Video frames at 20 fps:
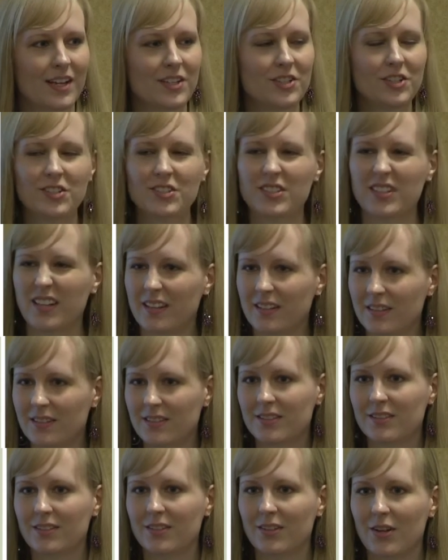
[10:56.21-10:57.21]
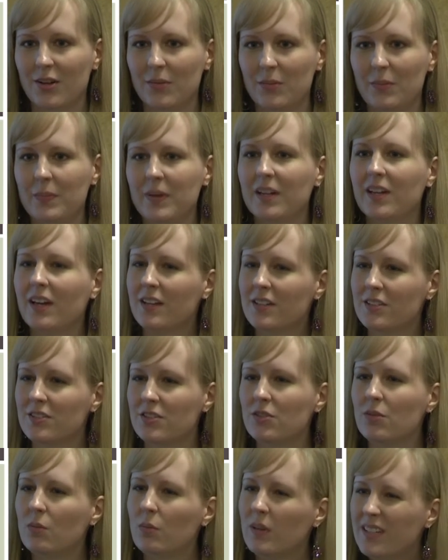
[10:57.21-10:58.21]
It just is. Because
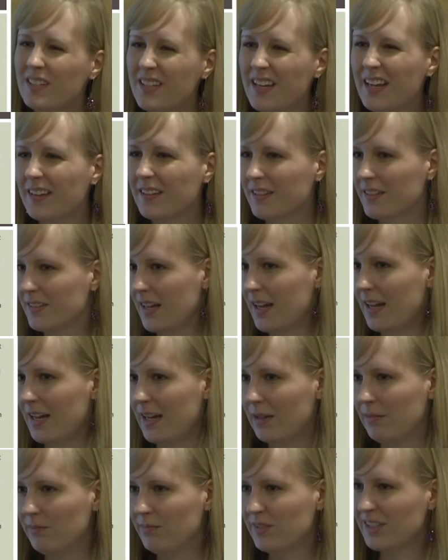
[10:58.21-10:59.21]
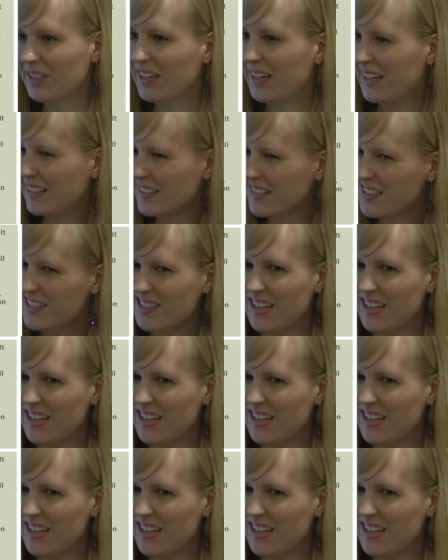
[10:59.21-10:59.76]
do we take the time to kind of